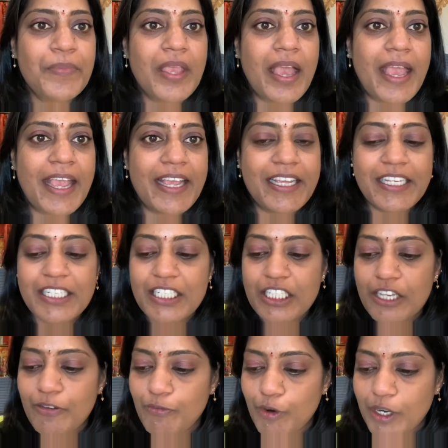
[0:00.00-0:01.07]
and
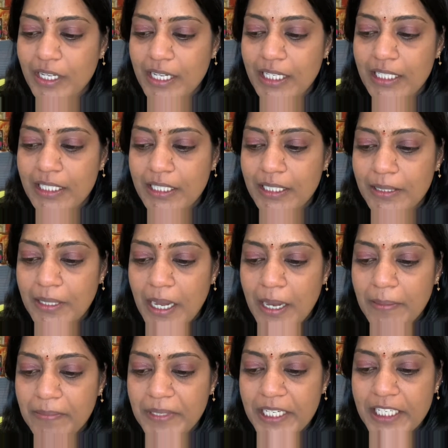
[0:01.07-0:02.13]
uh, watercolor uh,
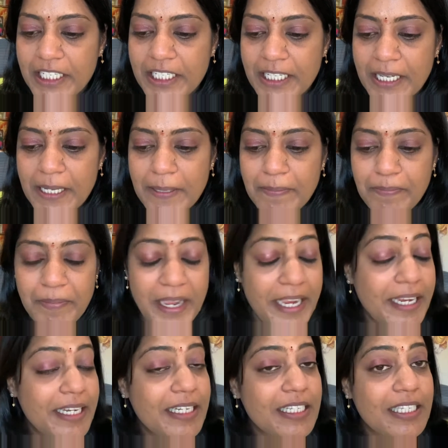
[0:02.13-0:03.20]
medium,
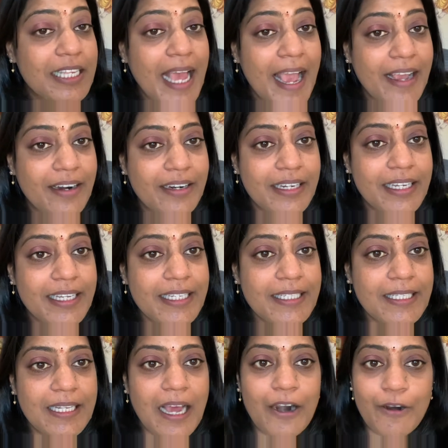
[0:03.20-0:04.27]
paints, acrylics
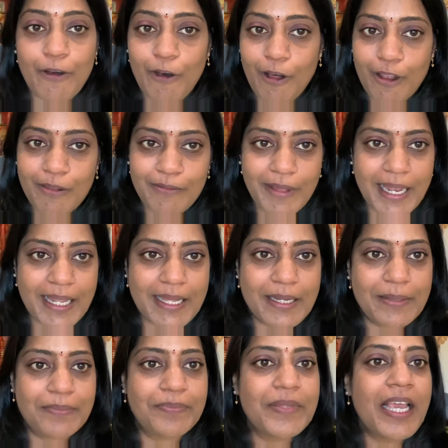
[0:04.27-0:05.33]
are all
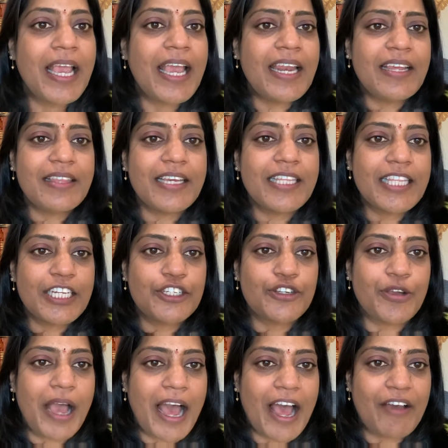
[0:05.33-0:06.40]
welcome. Anything that you
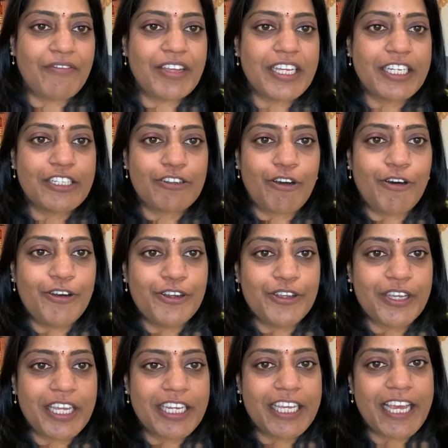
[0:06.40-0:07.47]
have it, or you
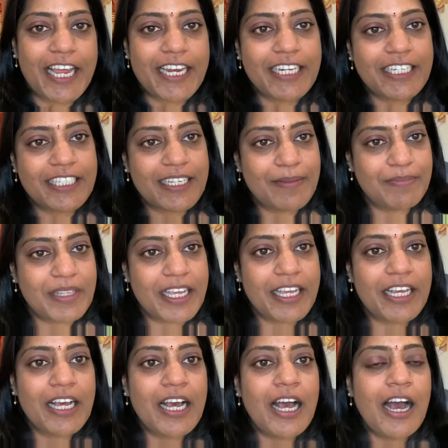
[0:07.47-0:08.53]
can get something
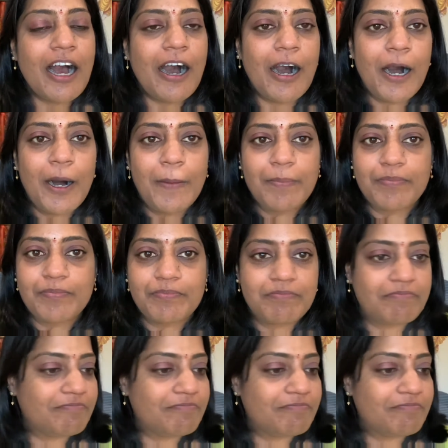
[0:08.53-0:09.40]
um,